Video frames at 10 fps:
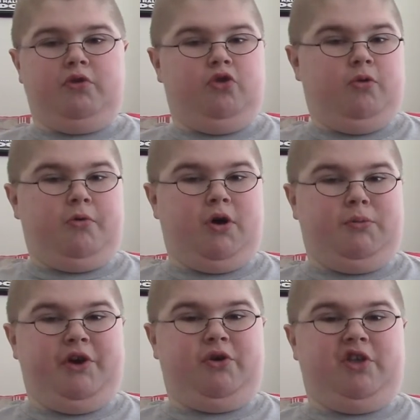the point
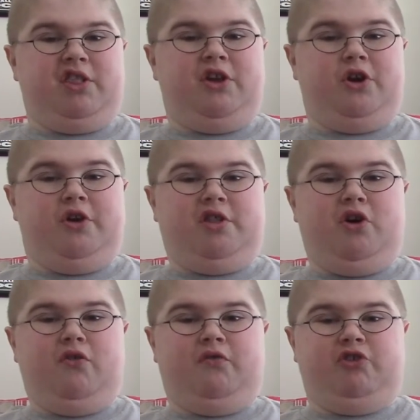where you consider
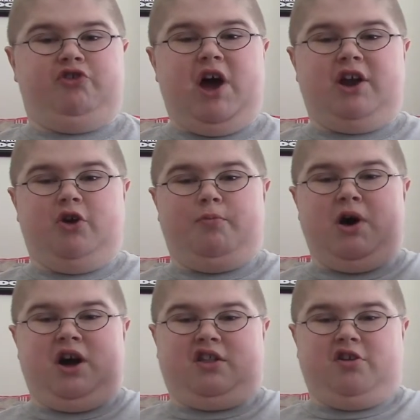yourself a shadow
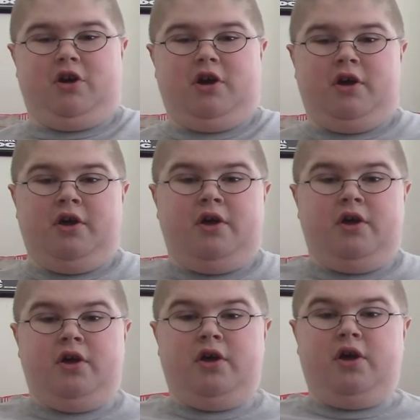boxer.
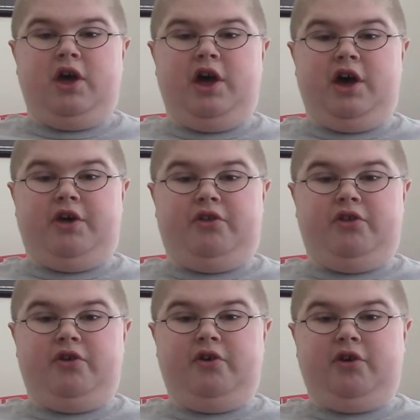
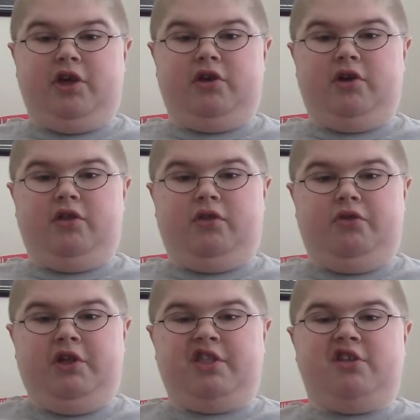And
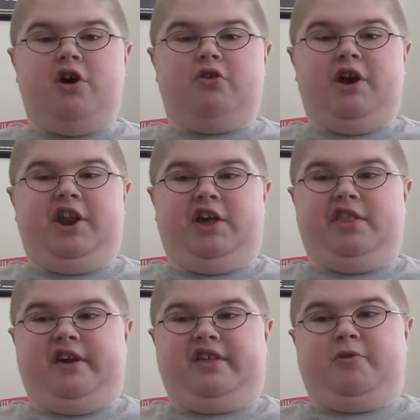this songwriting
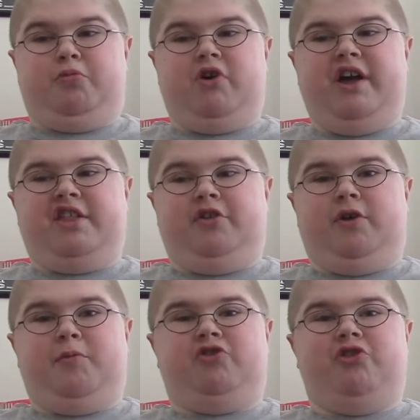is like
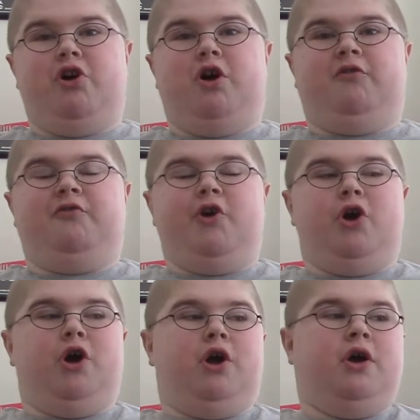surprisingly mature
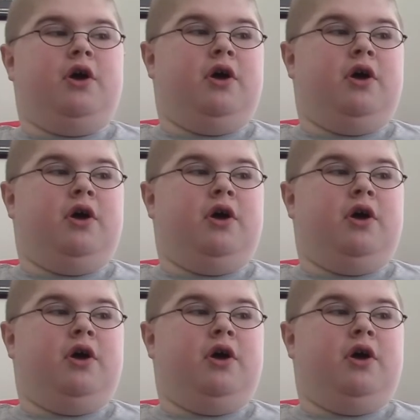for